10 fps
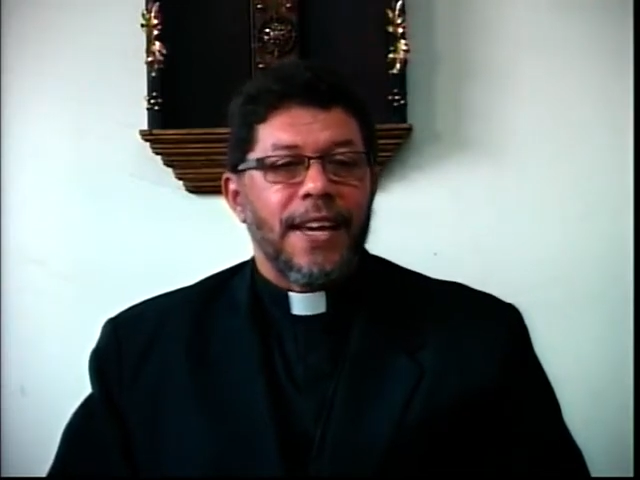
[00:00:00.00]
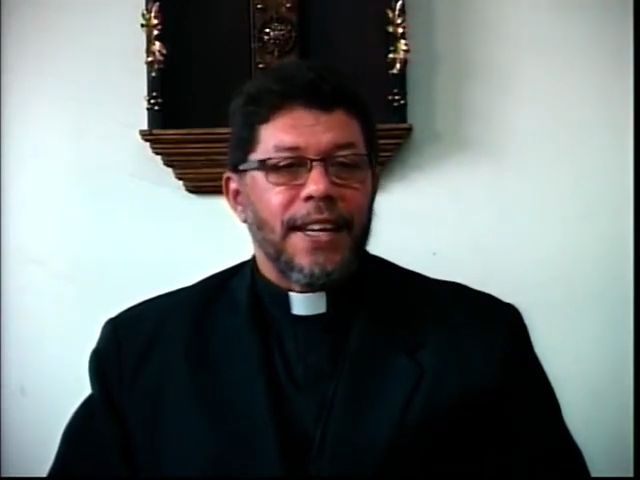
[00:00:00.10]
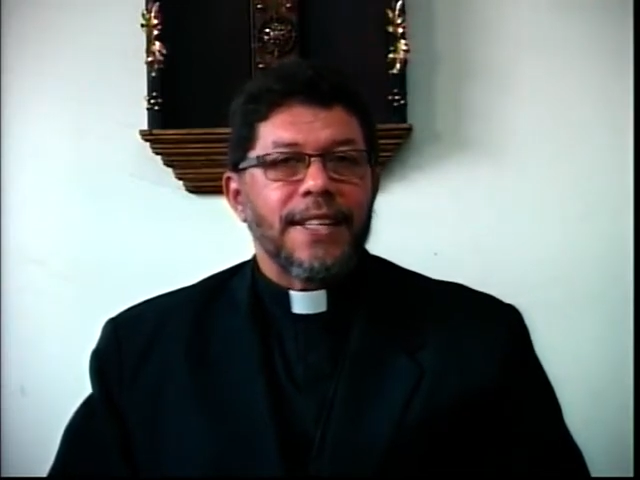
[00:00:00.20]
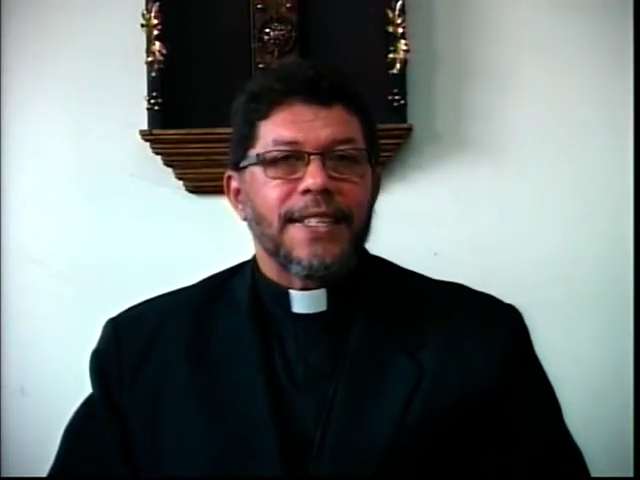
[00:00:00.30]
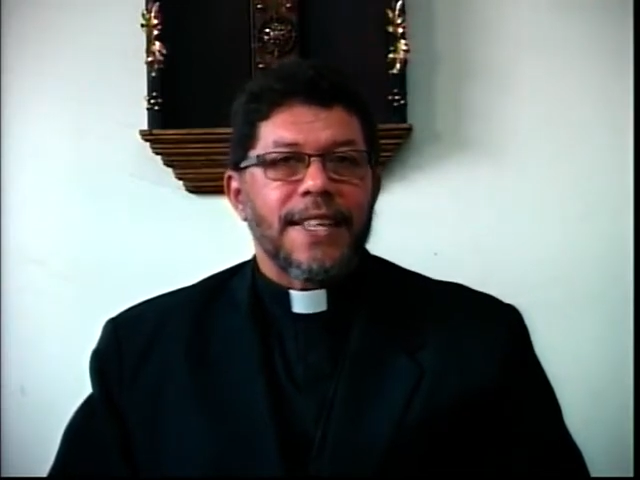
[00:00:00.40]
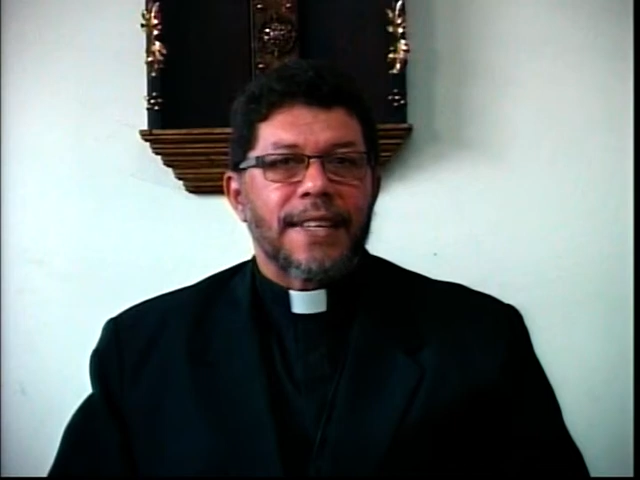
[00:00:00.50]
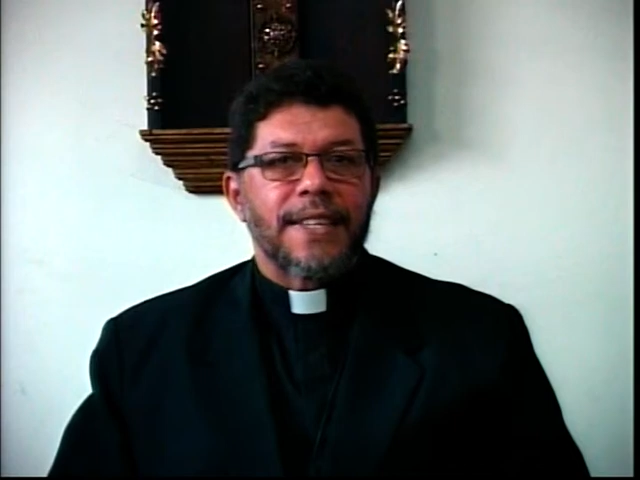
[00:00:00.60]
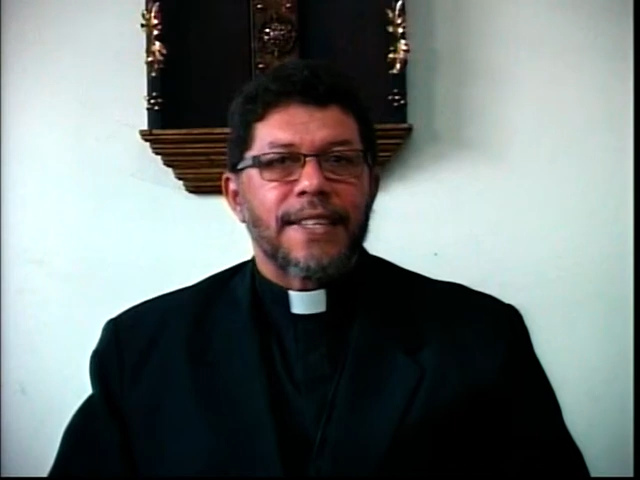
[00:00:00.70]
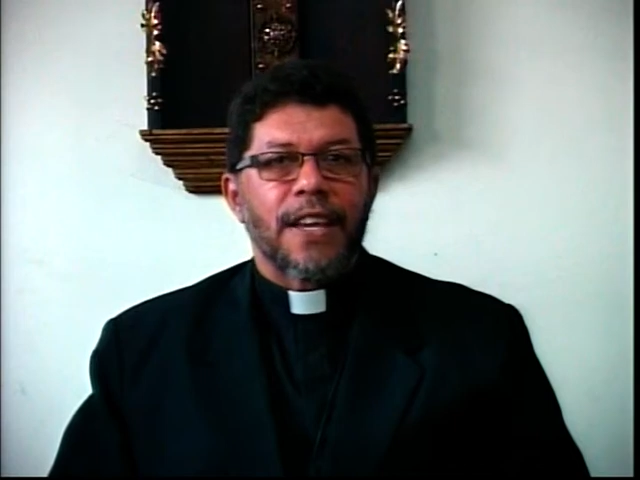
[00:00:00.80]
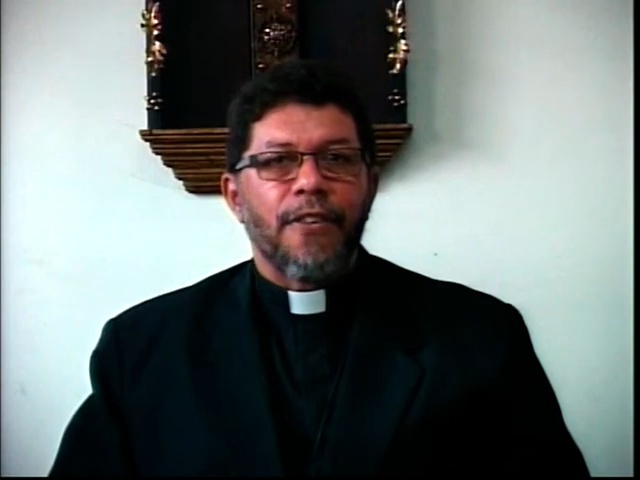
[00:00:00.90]
it is
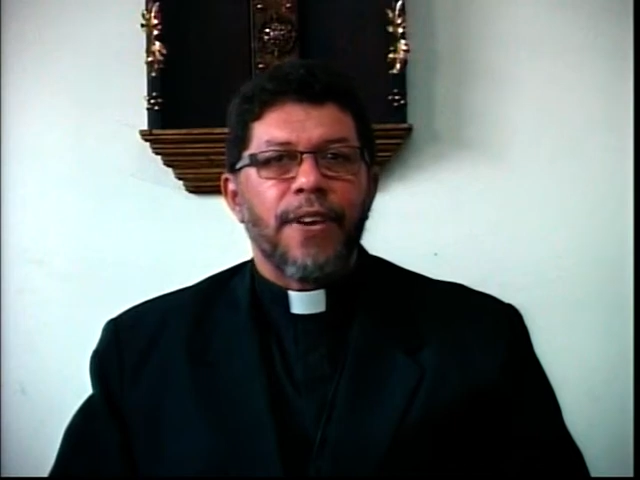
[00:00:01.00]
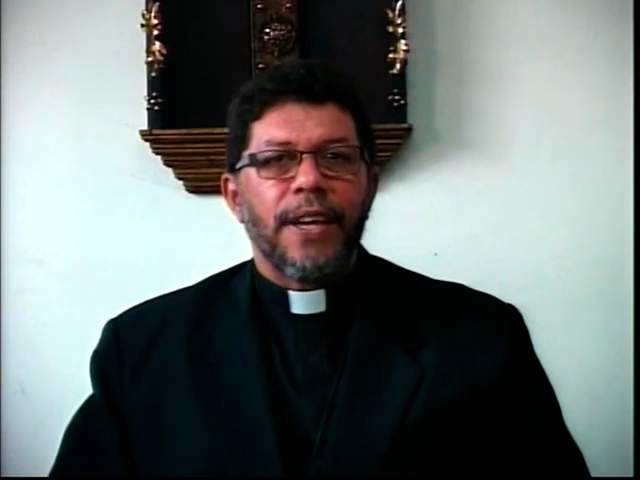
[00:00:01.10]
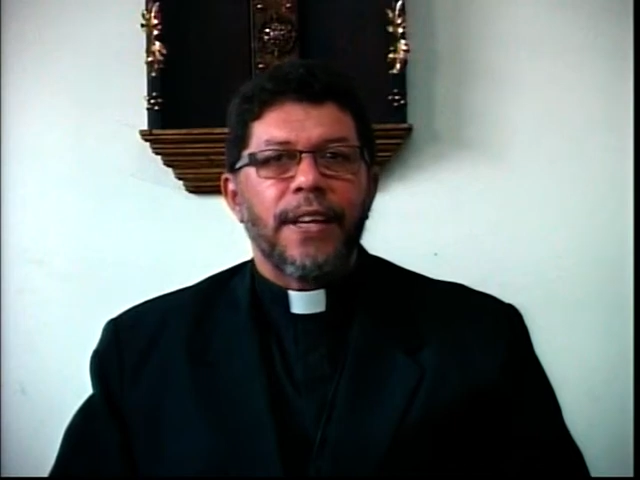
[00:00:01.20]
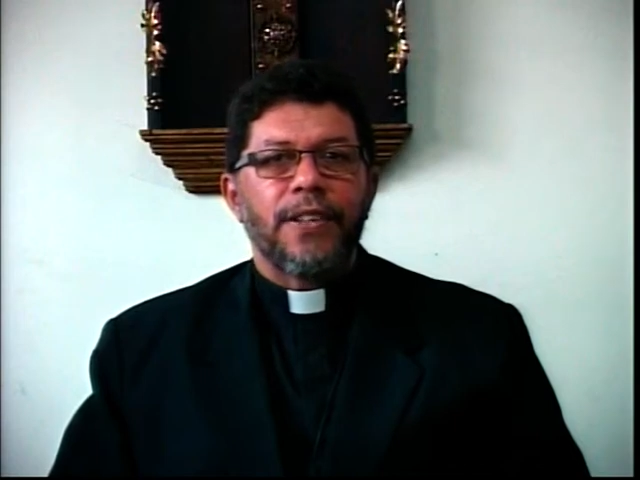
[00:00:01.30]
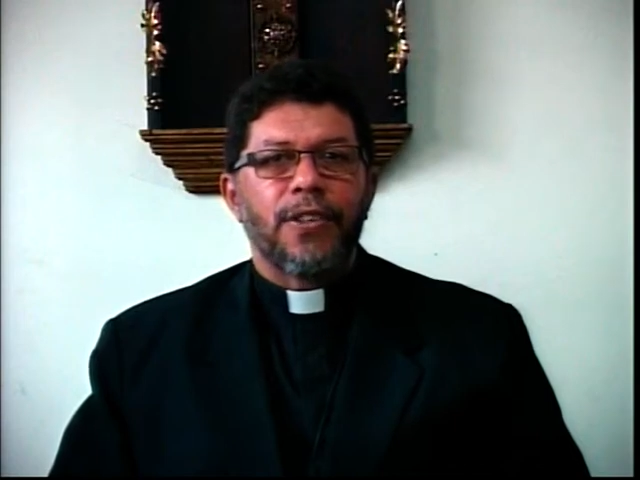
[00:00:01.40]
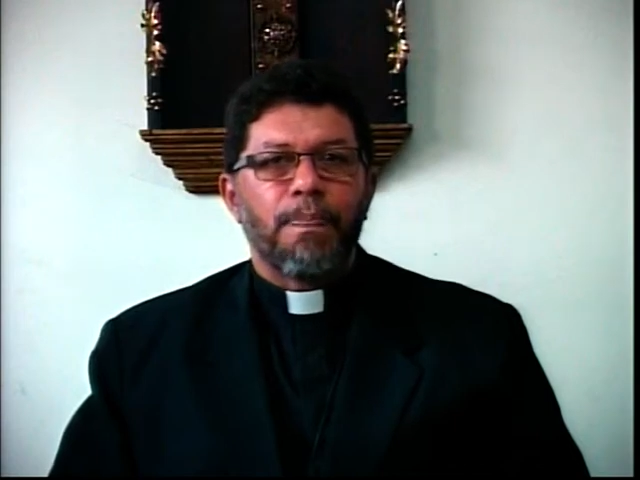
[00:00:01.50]
necessary to